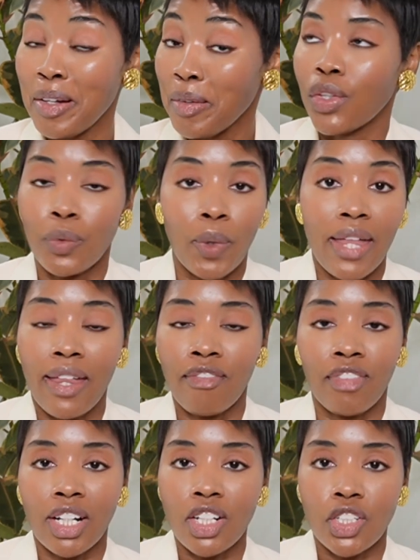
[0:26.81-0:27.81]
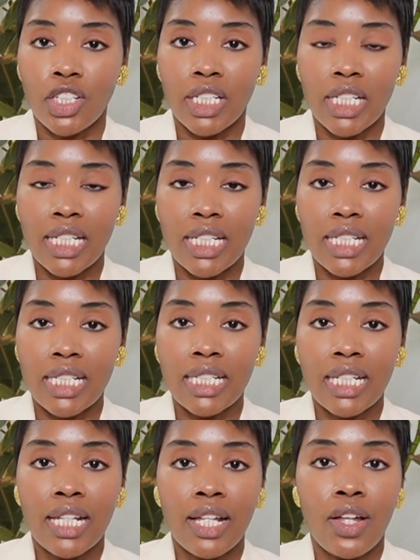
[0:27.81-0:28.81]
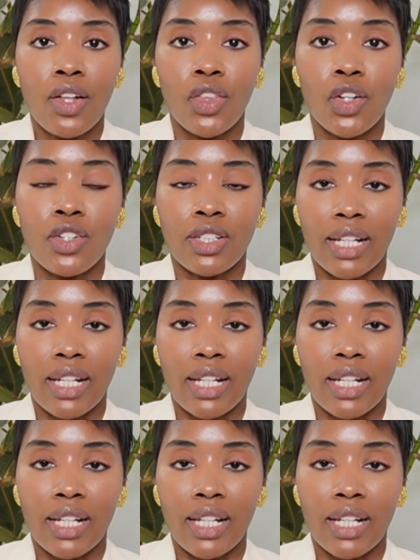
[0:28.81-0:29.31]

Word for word: the way they function is there's